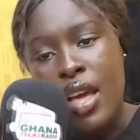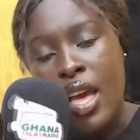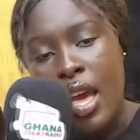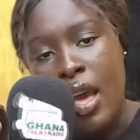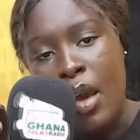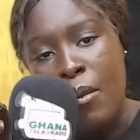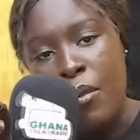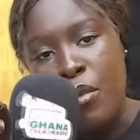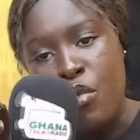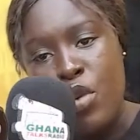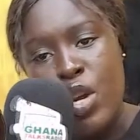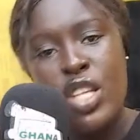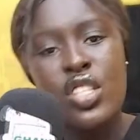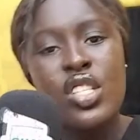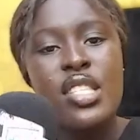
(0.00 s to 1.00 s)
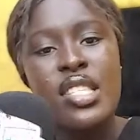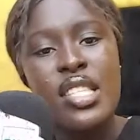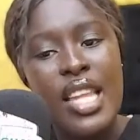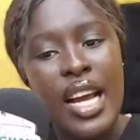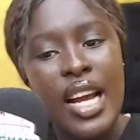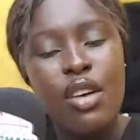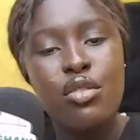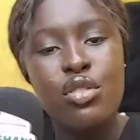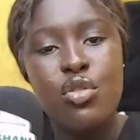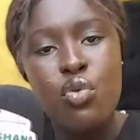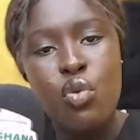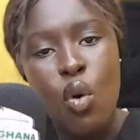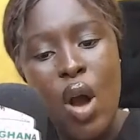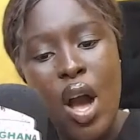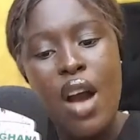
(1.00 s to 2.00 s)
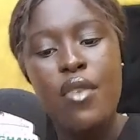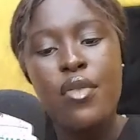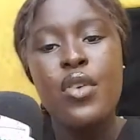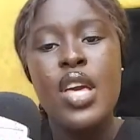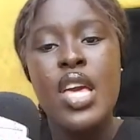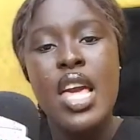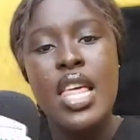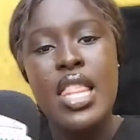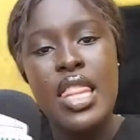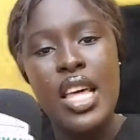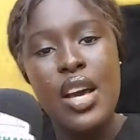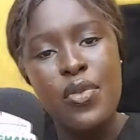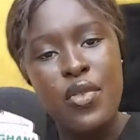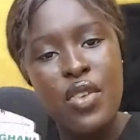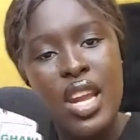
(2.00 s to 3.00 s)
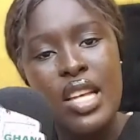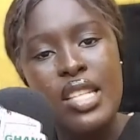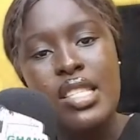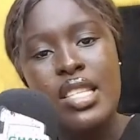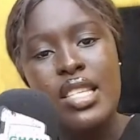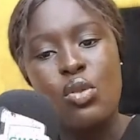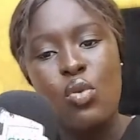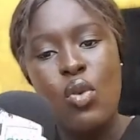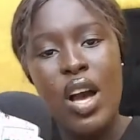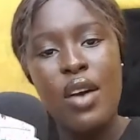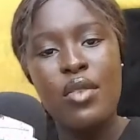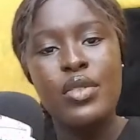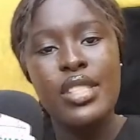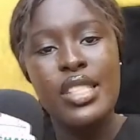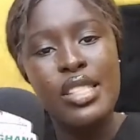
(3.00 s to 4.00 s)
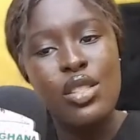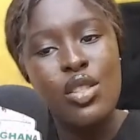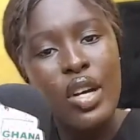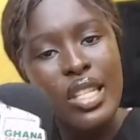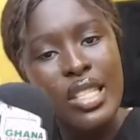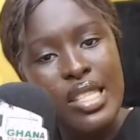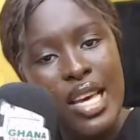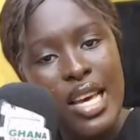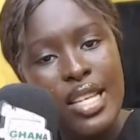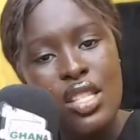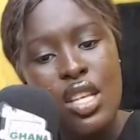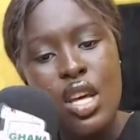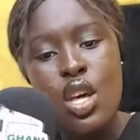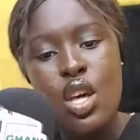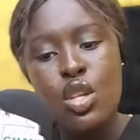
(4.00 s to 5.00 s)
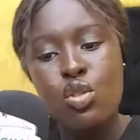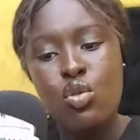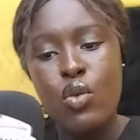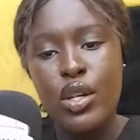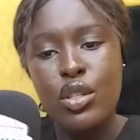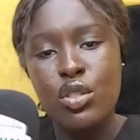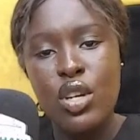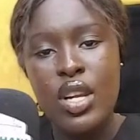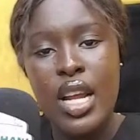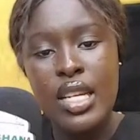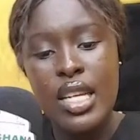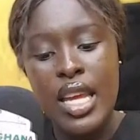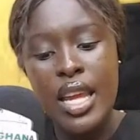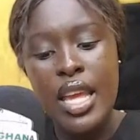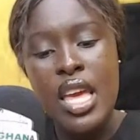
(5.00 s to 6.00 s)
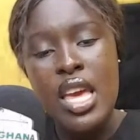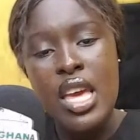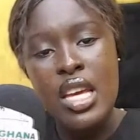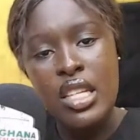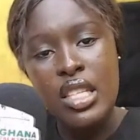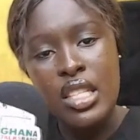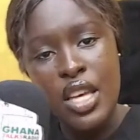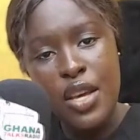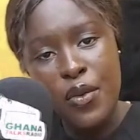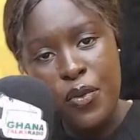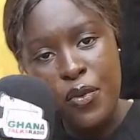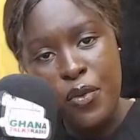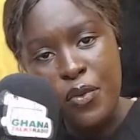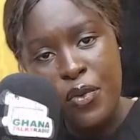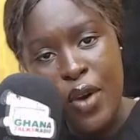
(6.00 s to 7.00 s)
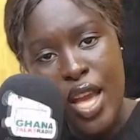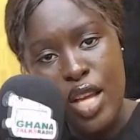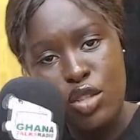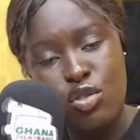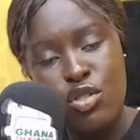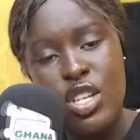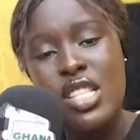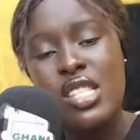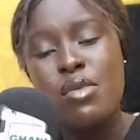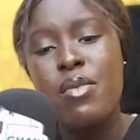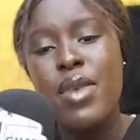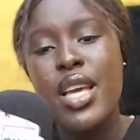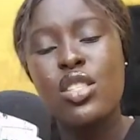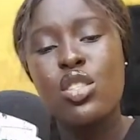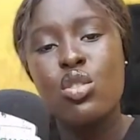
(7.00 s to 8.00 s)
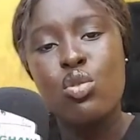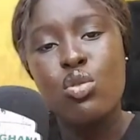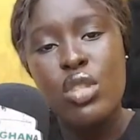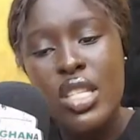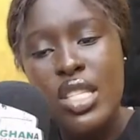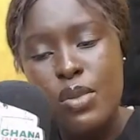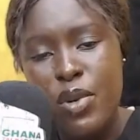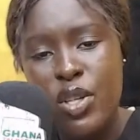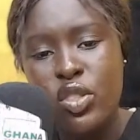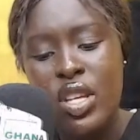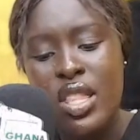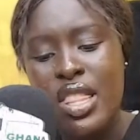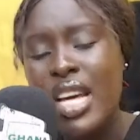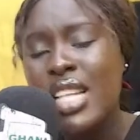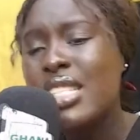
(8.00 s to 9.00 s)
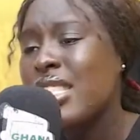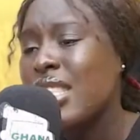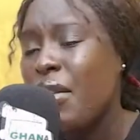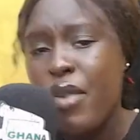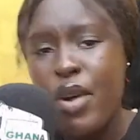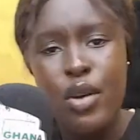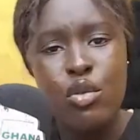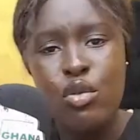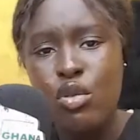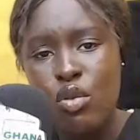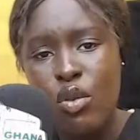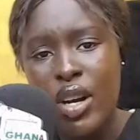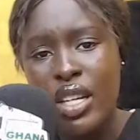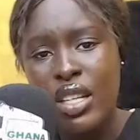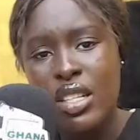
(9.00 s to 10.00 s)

regions in the country will have enough nurses, will have doctors to ensure that they give fair treatment to this patient. That is a very good one.